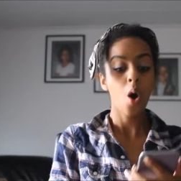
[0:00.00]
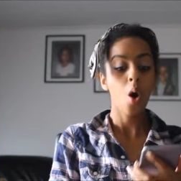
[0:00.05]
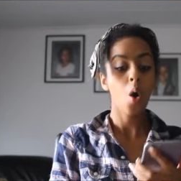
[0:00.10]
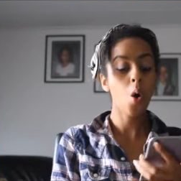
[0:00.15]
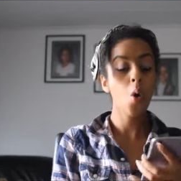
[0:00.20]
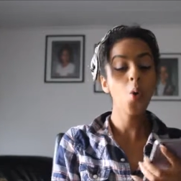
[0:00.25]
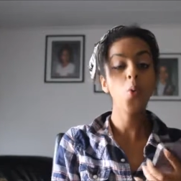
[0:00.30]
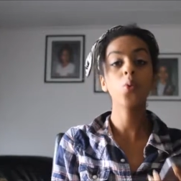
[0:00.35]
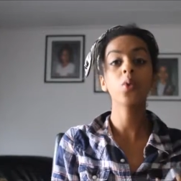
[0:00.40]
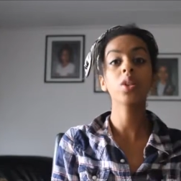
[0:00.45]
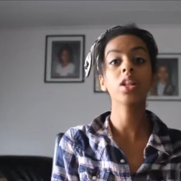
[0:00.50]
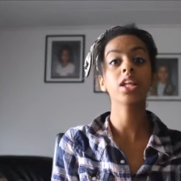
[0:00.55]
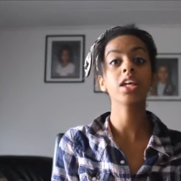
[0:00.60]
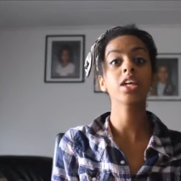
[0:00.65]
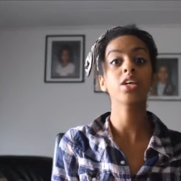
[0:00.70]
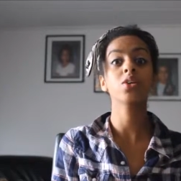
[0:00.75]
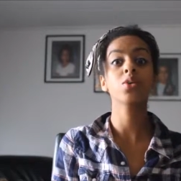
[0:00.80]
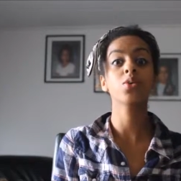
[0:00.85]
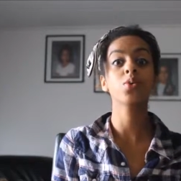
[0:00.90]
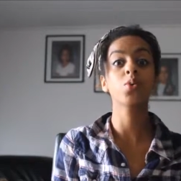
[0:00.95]

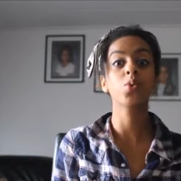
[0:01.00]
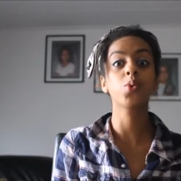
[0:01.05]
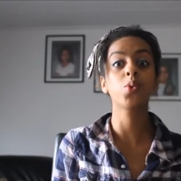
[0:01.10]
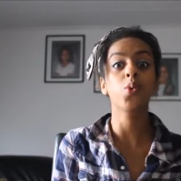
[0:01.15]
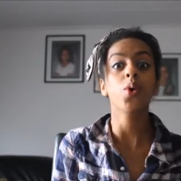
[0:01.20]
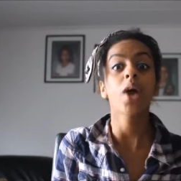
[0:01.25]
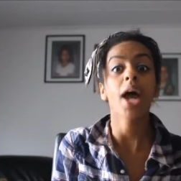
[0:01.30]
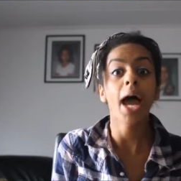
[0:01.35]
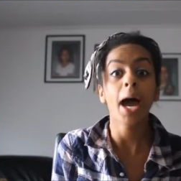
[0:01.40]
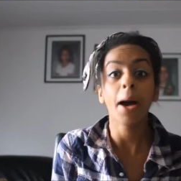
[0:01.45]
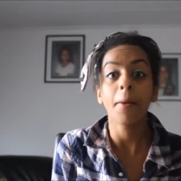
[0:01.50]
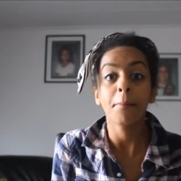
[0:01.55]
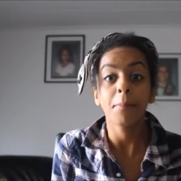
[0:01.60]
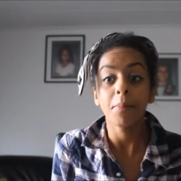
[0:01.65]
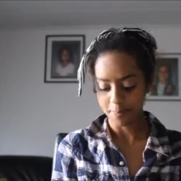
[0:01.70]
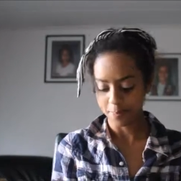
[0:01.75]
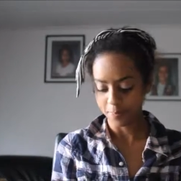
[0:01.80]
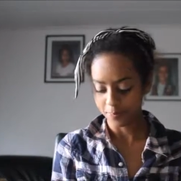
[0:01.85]
Holy crap!